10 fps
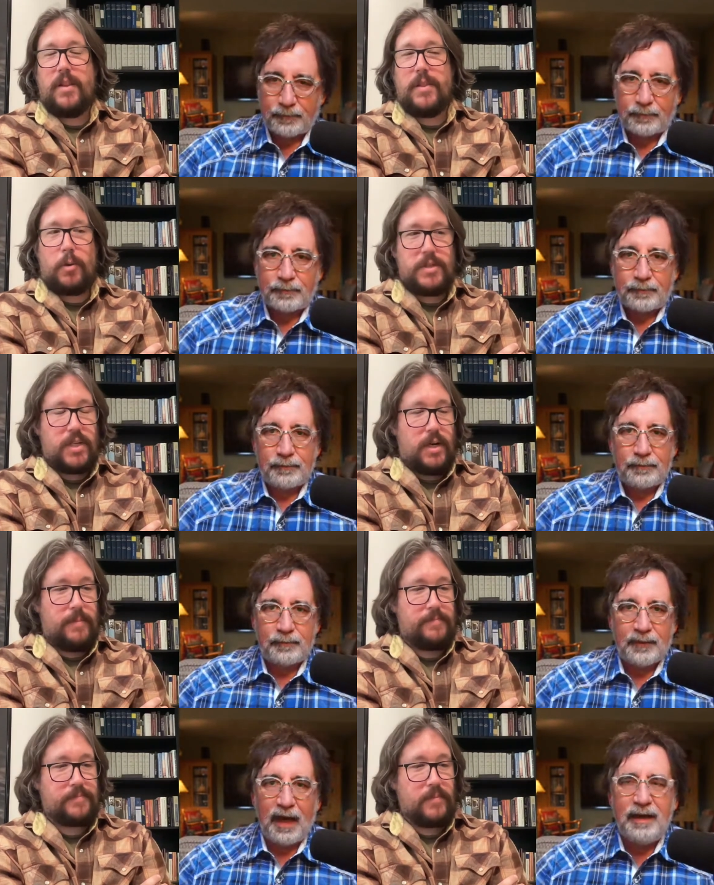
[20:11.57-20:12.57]
Speaker 1: There was,
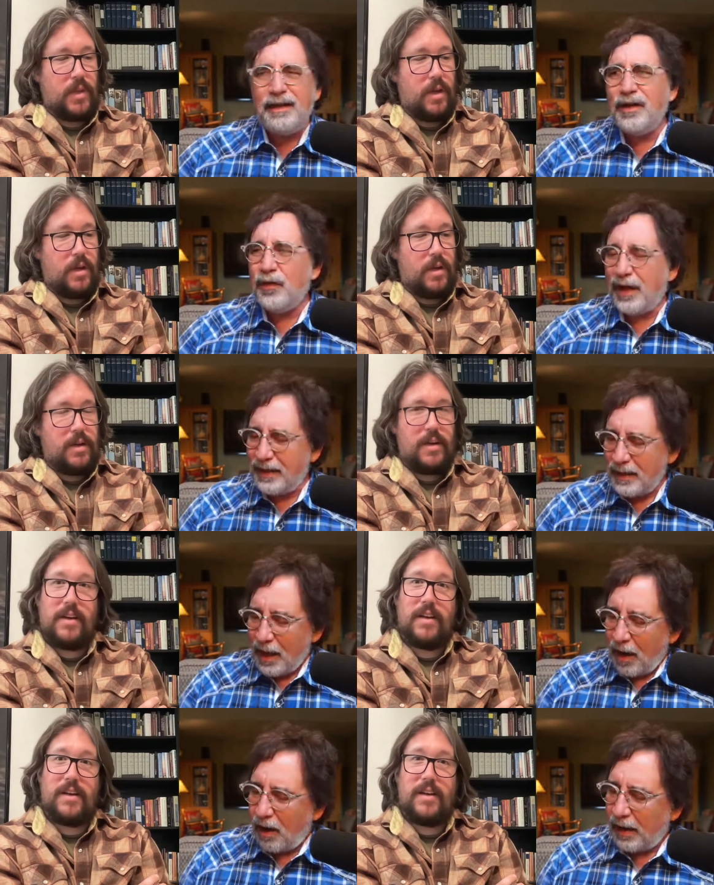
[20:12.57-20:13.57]
um, I didn't know that. It,
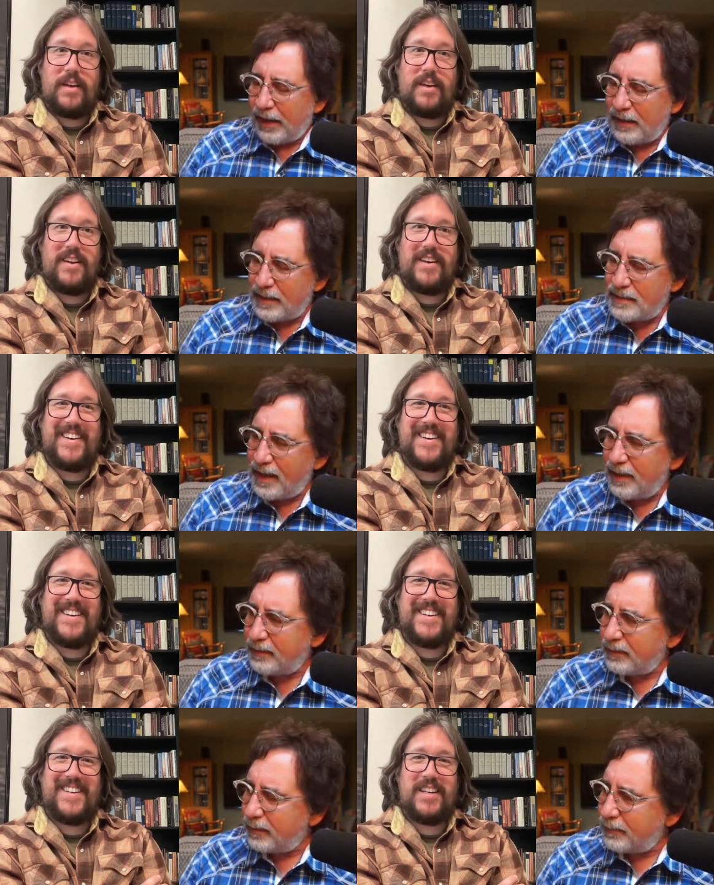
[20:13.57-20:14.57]
uh, is that,
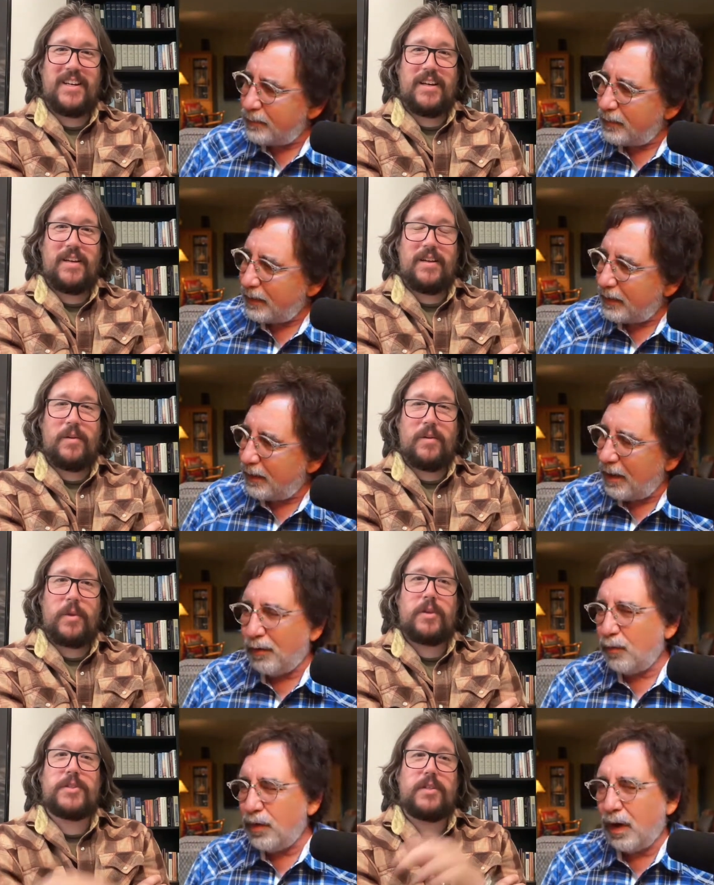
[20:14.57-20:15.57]
um, well,
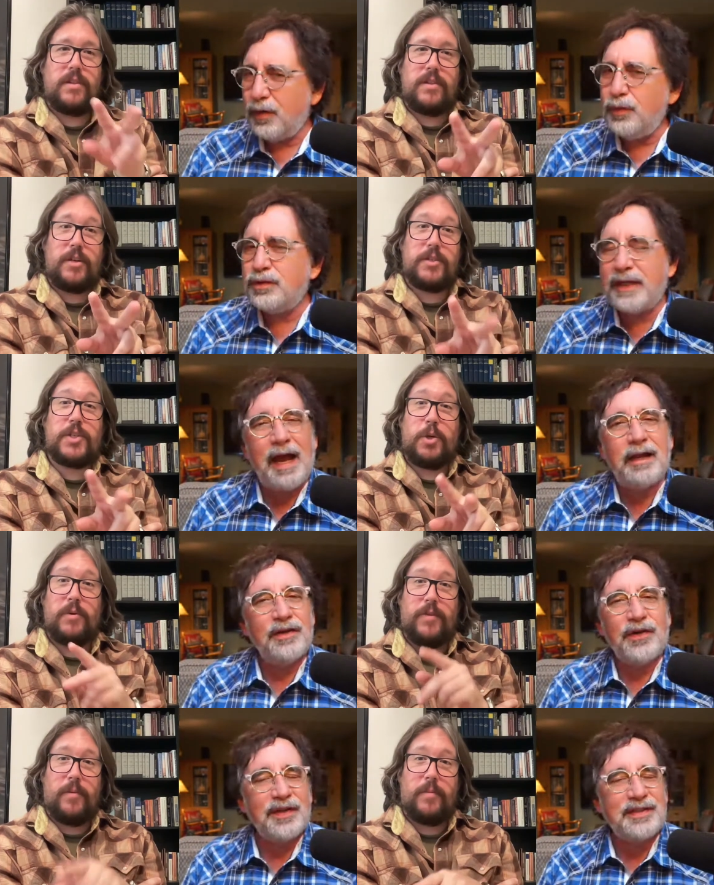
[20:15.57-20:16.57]
on, on, whose
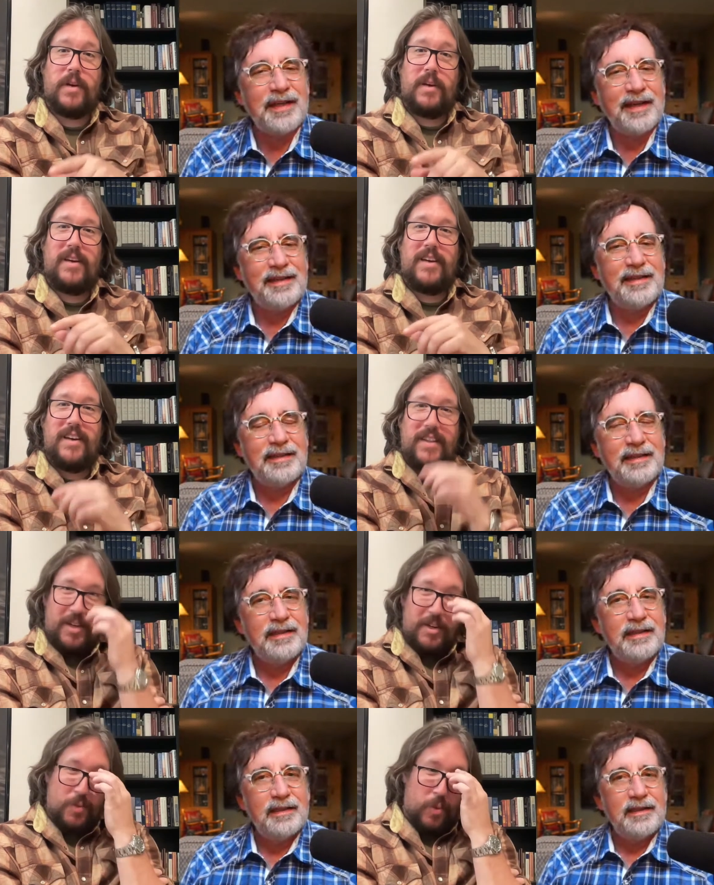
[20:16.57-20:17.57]
calendar is that?
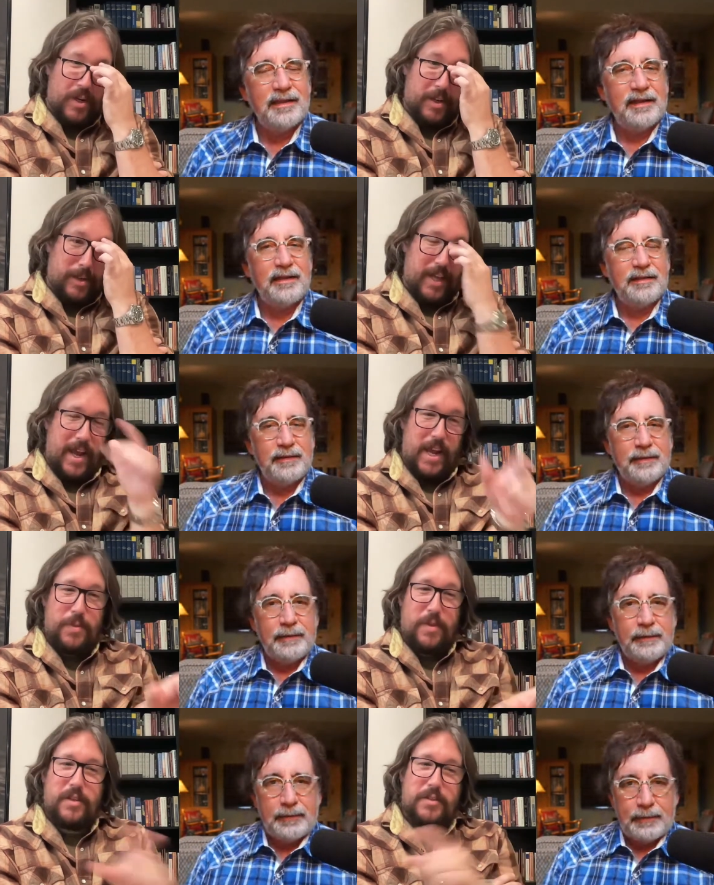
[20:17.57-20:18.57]
There's one yeah. on the 8th
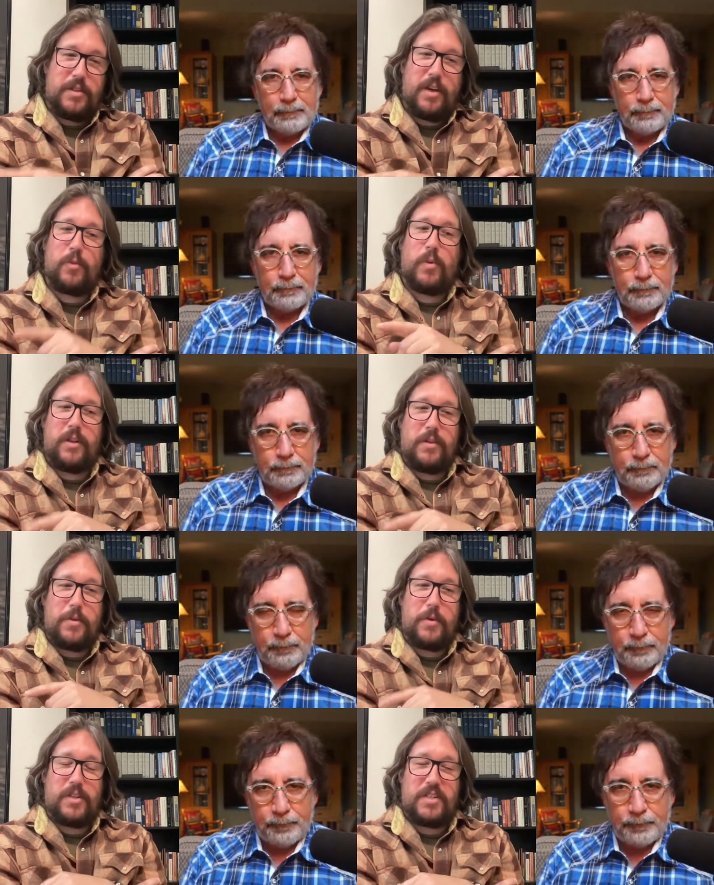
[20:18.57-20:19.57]
and there's another one on the
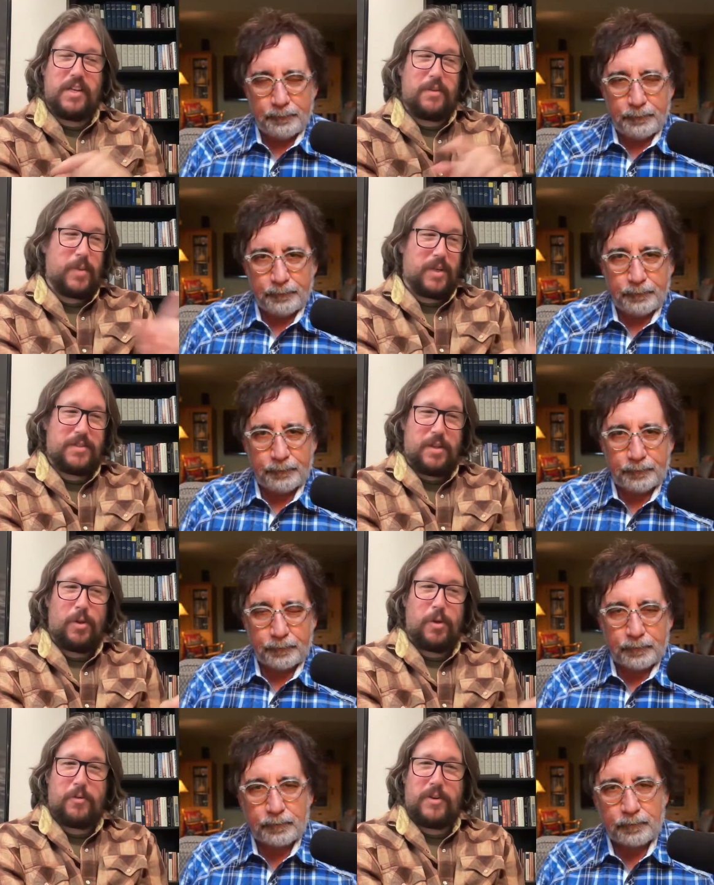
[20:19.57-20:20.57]
13th because the
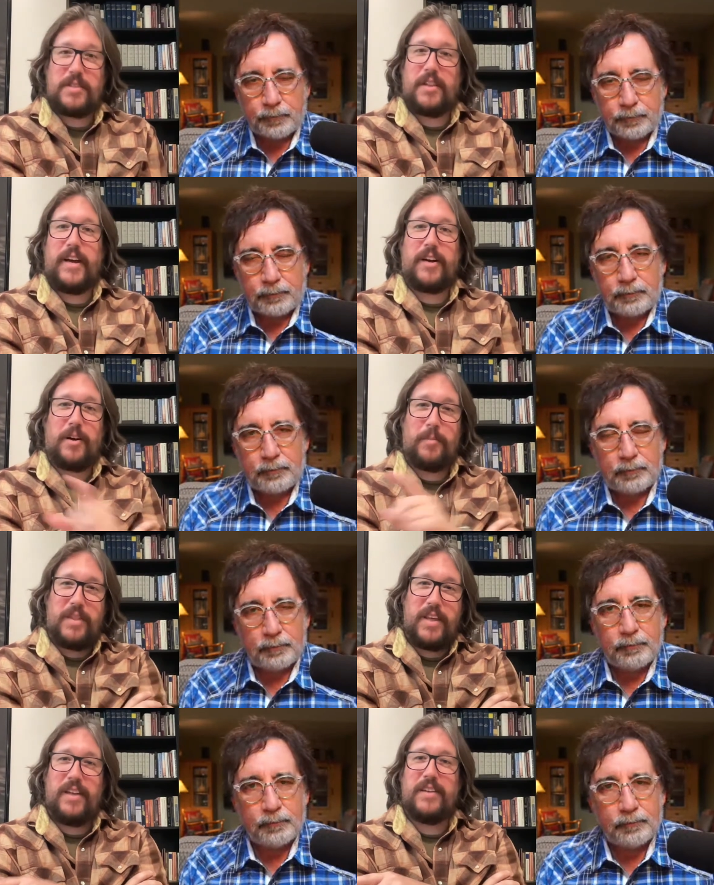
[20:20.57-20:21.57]
Lutherans like her, but
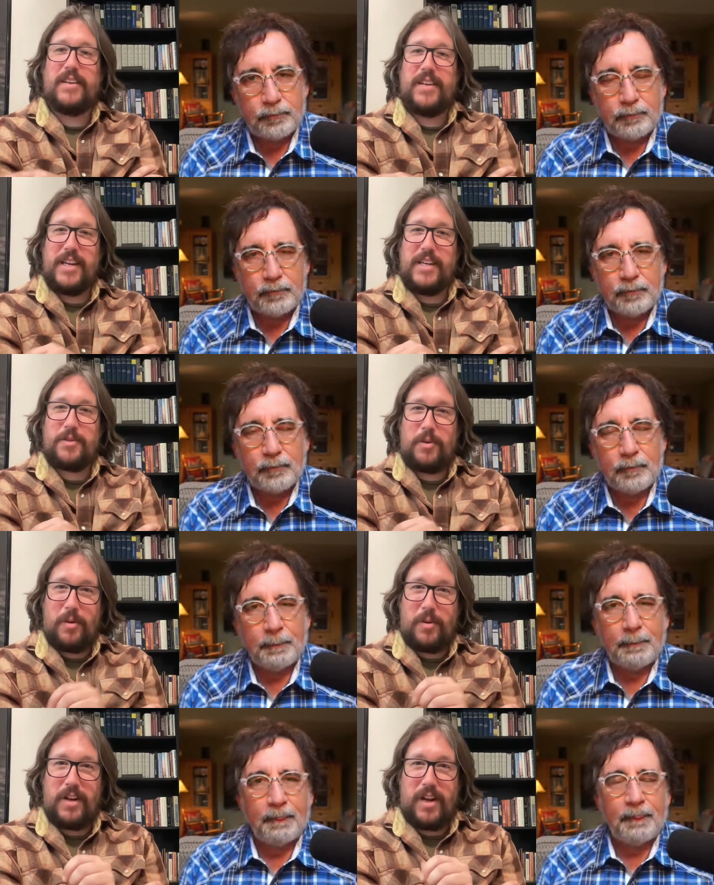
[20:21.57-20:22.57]
then Eastern
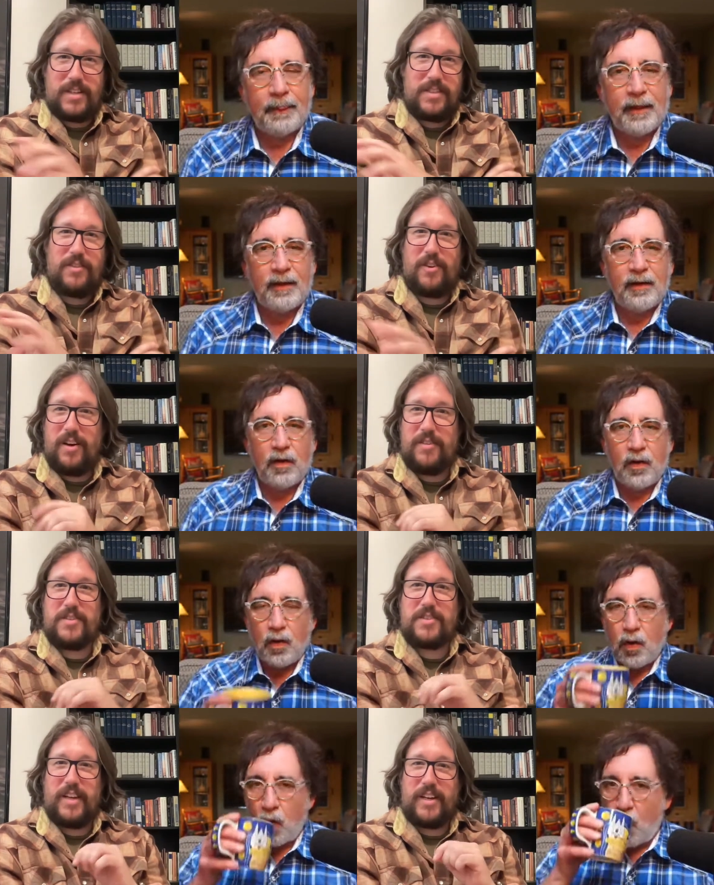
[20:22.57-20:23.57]
Orthodox and their
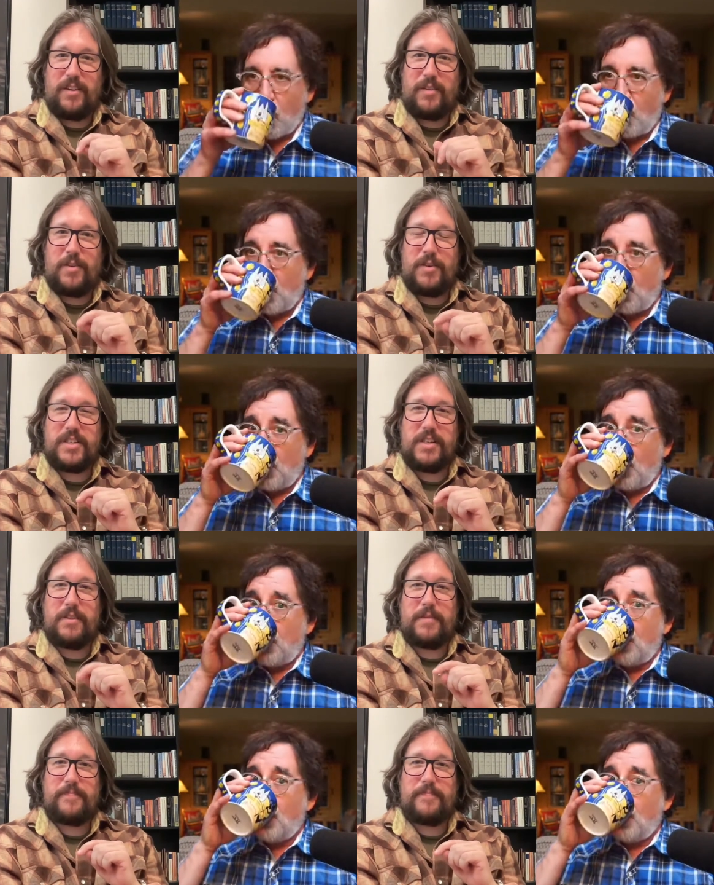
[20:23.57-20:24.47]
others like it on the 13th.